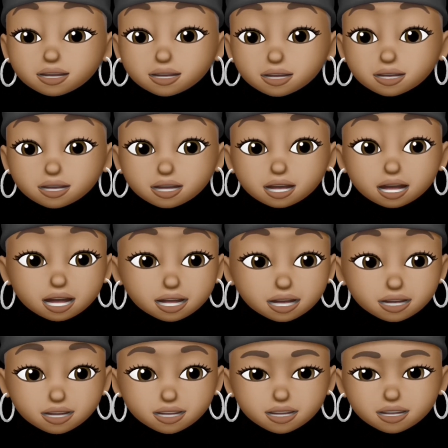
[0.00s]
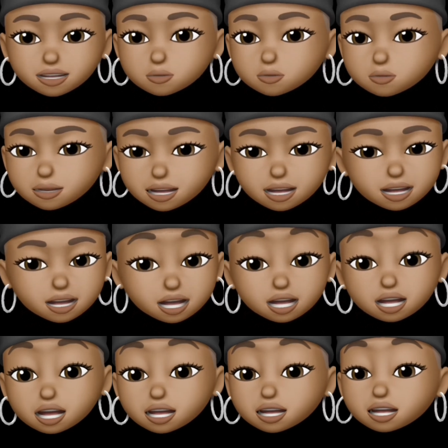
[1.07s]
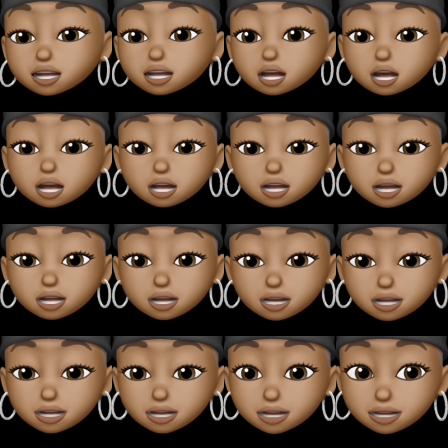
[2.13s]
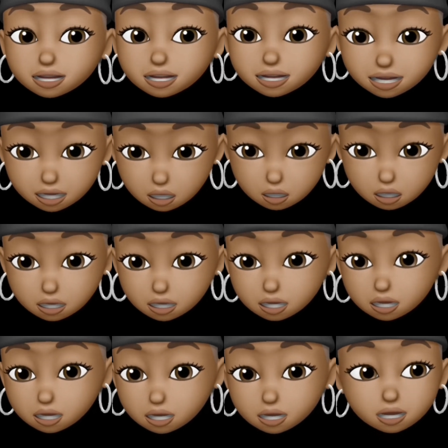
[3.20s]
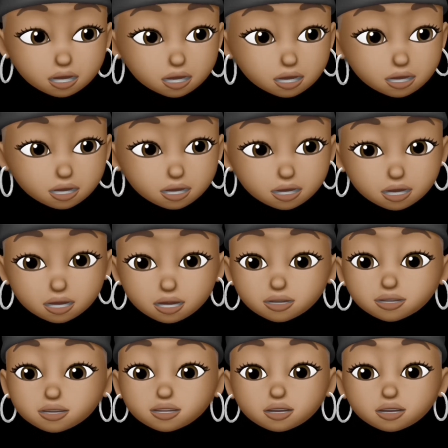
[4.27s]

needs to be in this collection forever.